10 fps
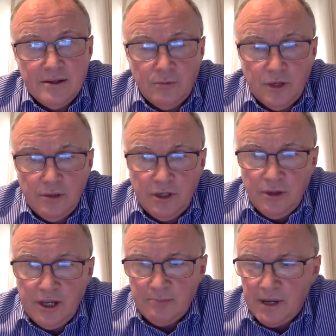And then
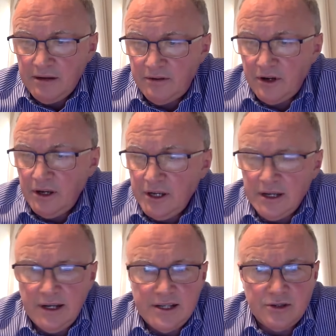when, when you get back a very
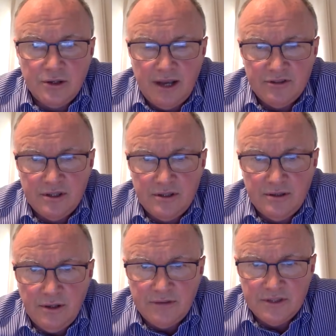high cholesterol, you have
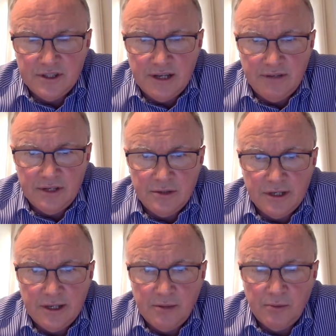to you have to delve
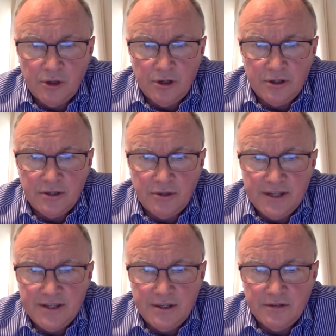into it a little bit more and look at
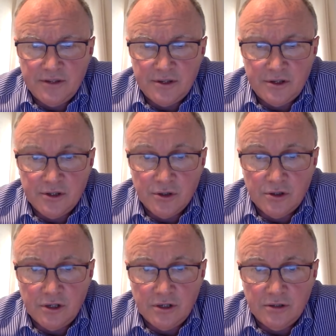the ratio of the
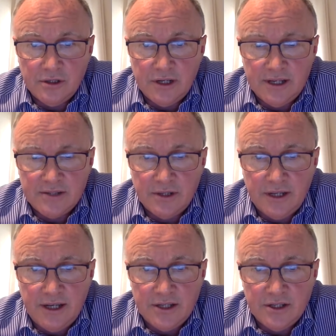so-called good
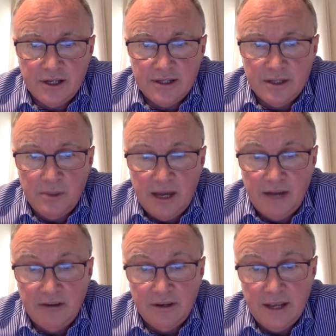cholesterol, the HDL, to the
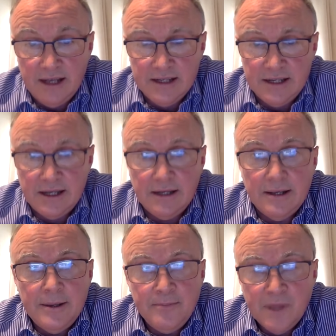bad LDL.